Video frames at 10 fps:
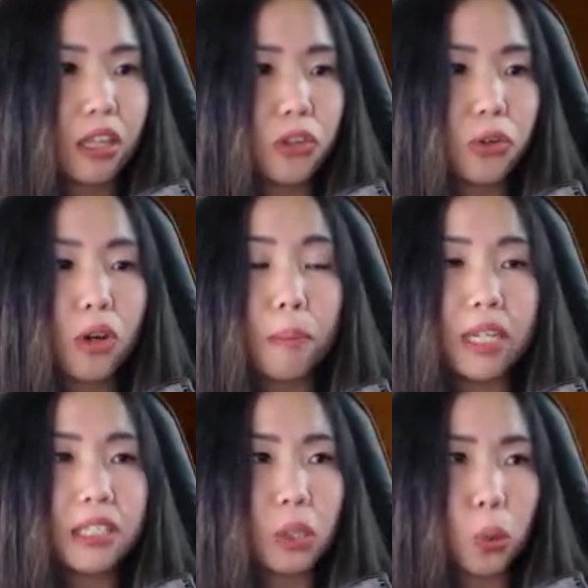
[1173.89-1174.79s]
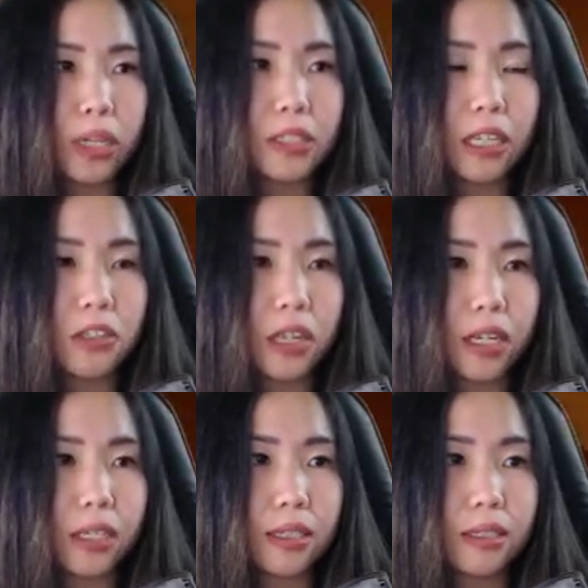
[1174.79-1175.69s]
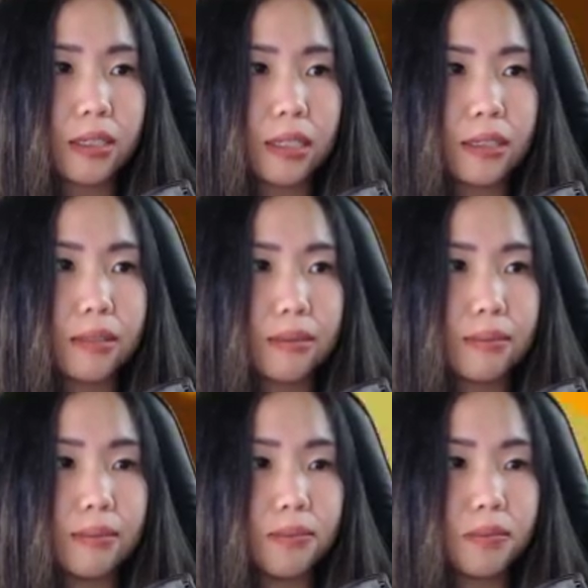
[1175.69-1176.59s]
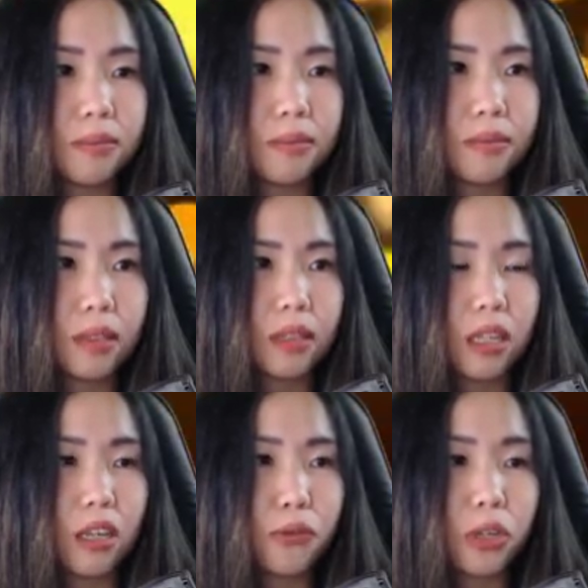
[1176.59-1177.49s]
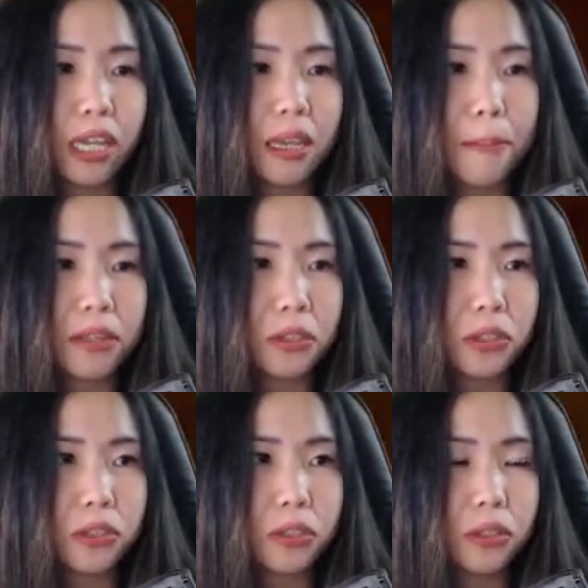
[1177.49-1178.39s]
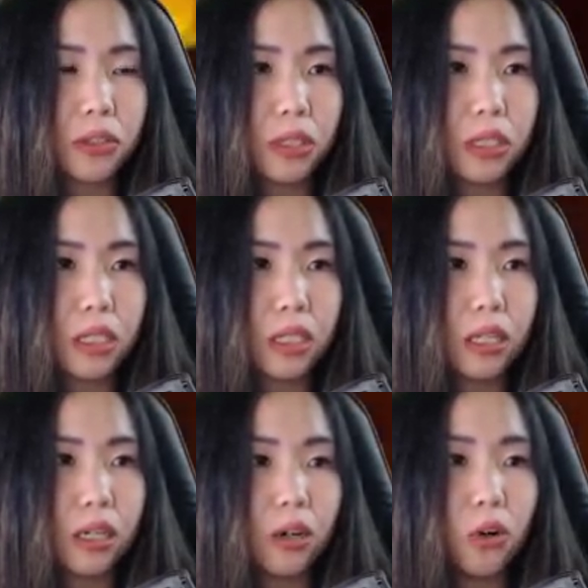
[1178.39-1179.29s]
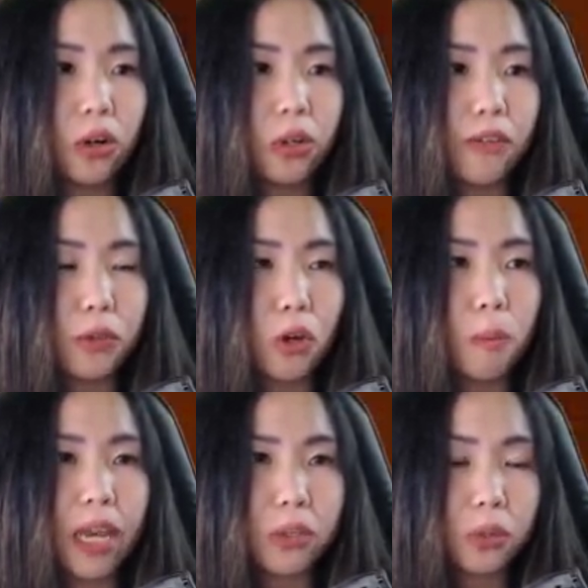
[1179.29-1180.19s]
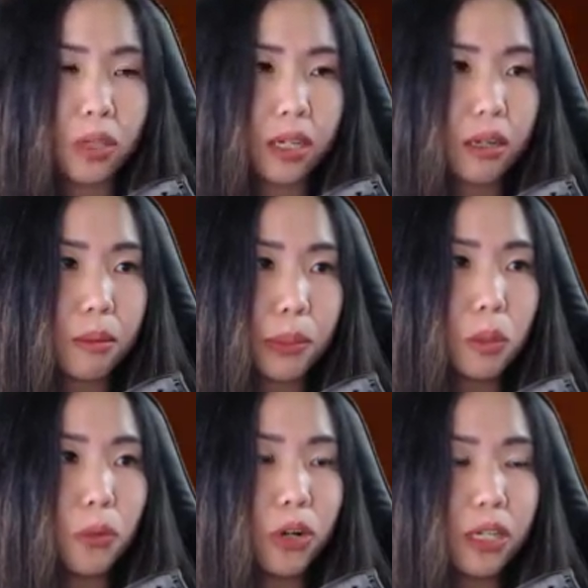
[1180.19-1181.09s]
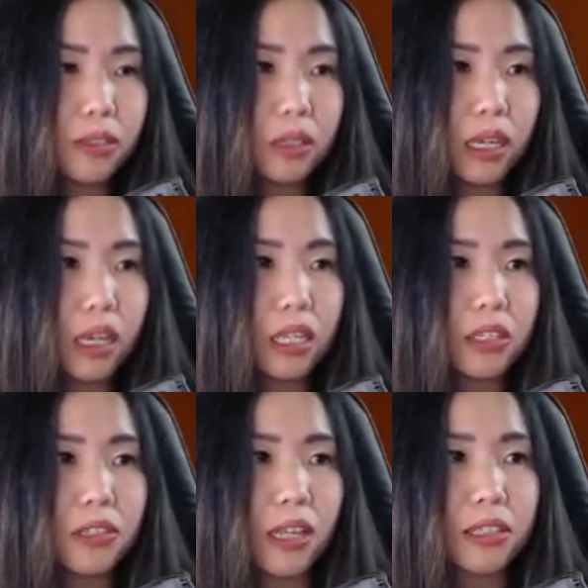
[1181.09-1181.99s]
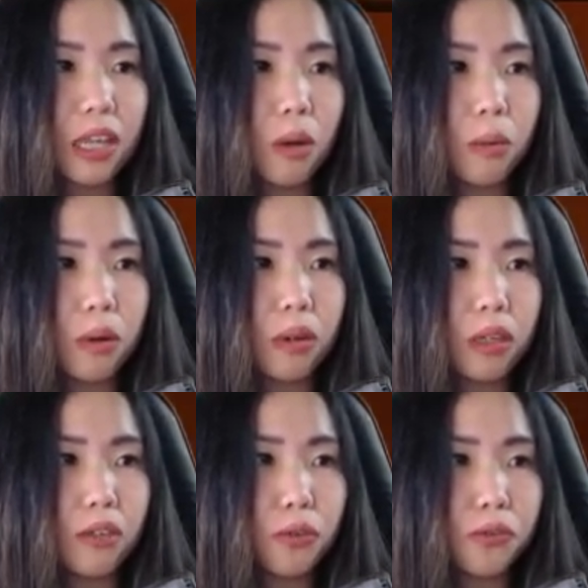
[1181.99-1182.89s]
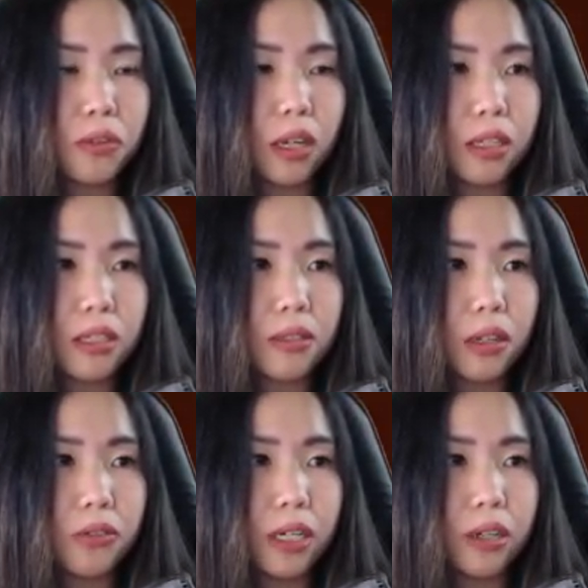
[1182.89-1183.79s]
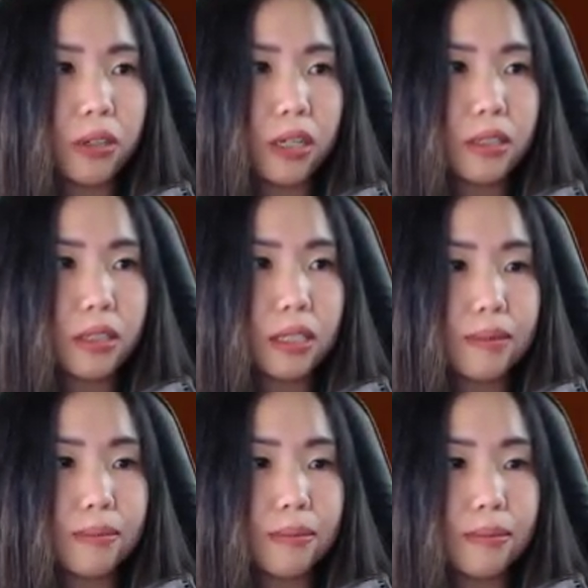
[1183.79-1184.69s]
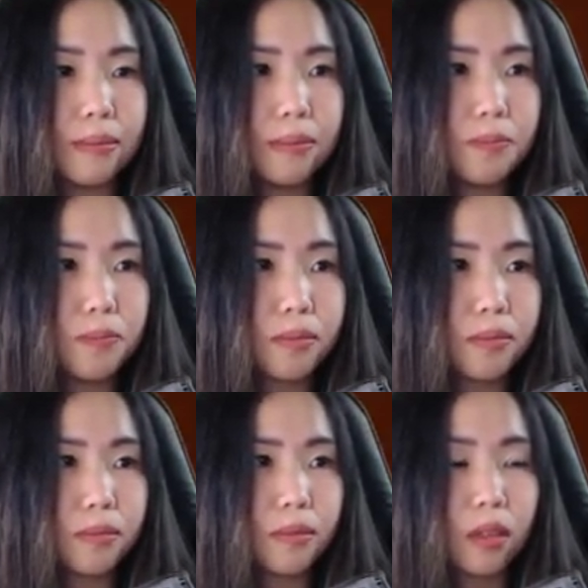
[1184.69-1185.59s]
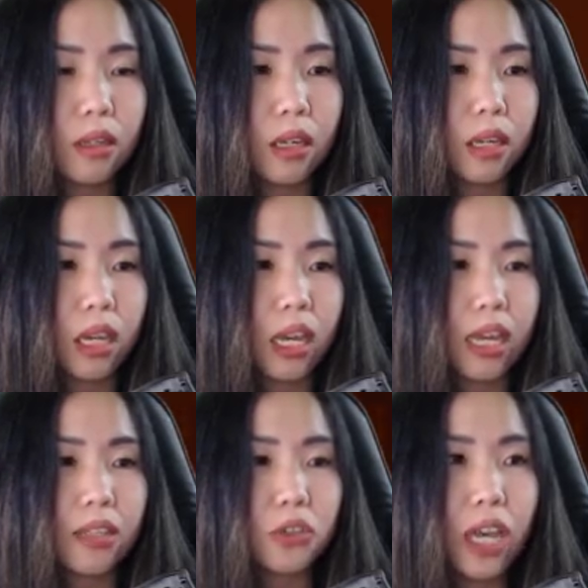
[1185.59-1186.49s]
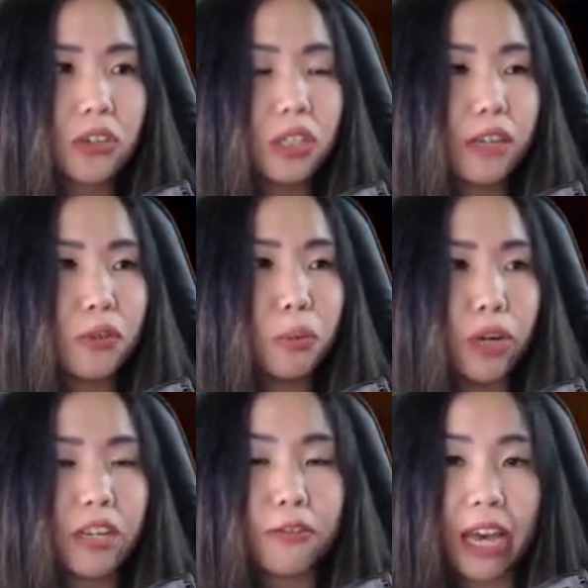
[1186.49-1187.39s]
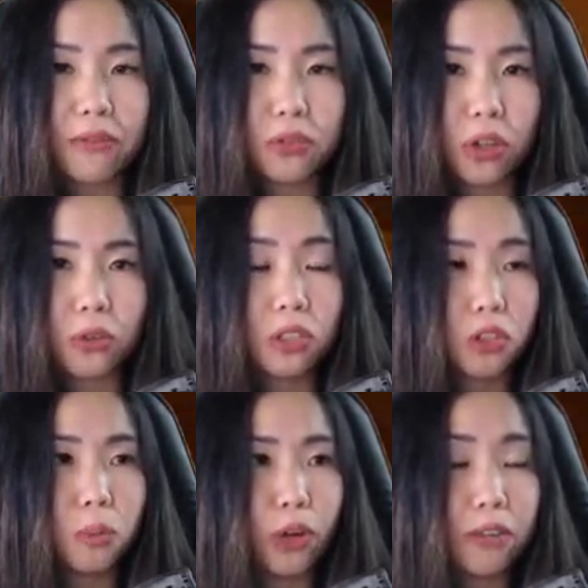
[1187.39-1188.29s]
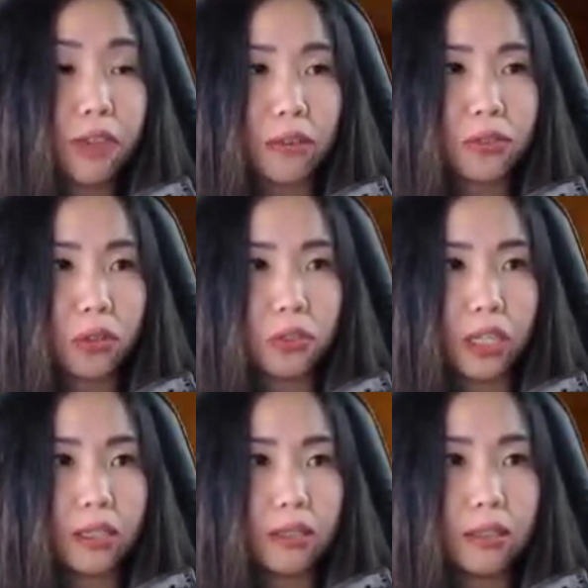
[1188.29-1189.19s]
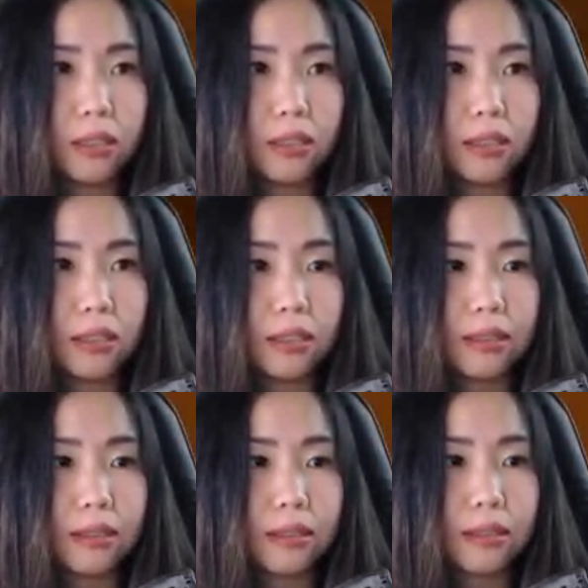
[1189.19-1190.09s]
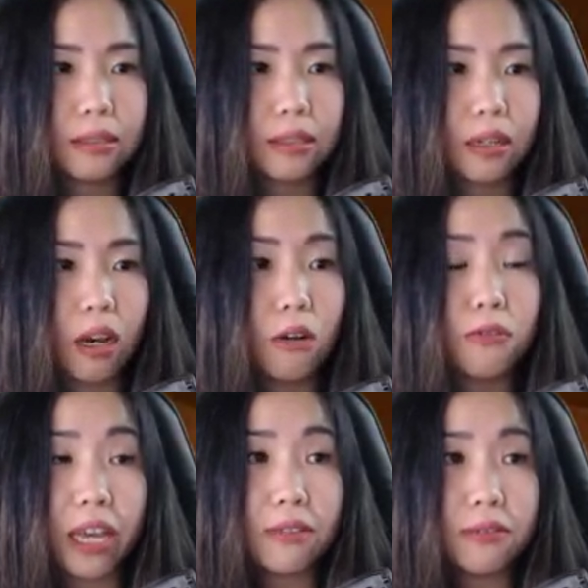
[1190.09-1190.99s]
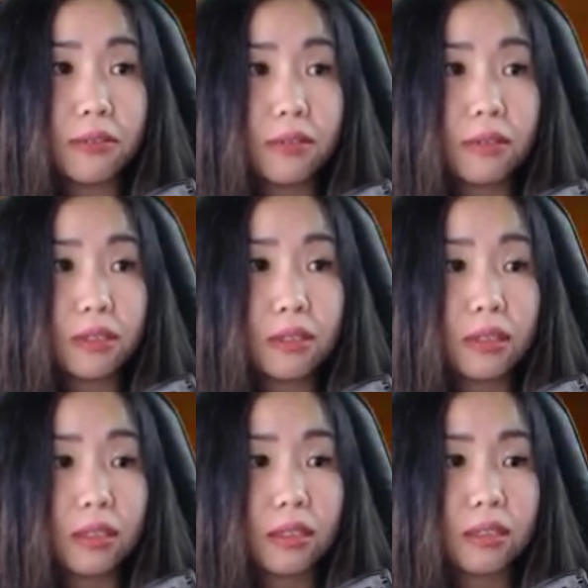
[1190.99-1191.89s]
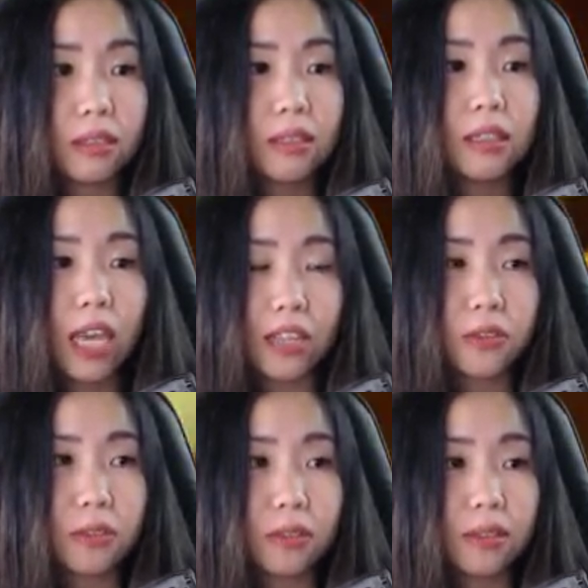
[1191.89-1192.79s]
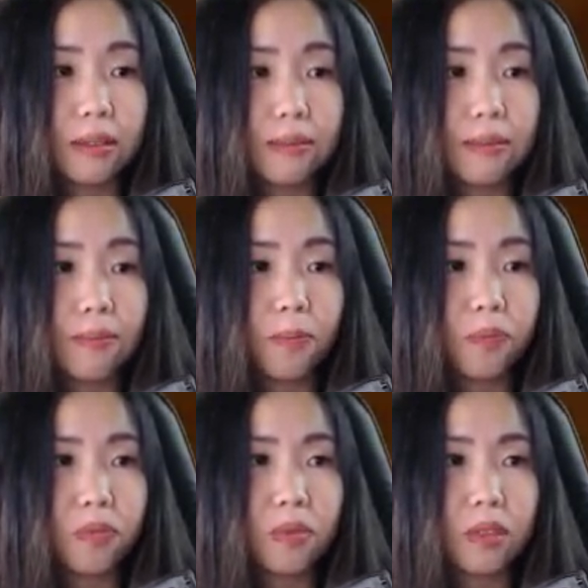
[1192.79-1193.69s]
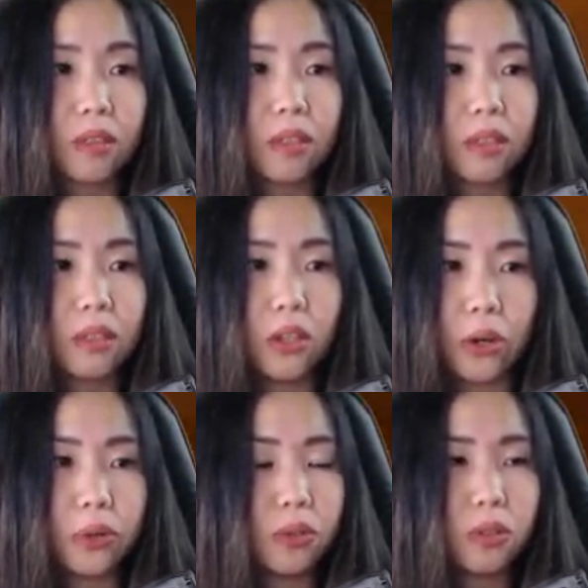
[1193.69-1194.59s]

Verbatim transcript: Did you complete the quest yet, Chair? How do I know if I completed it? If you get a message. Or you have to go back to the billboards and it says how if you've done it already or not. I'll take all of them. And you actually have to break 5 stones. Did you break 5 stones yet? Yeah, I did. All 5? 5 stones? Yeah. Did I get 5 stones in my inventory? No.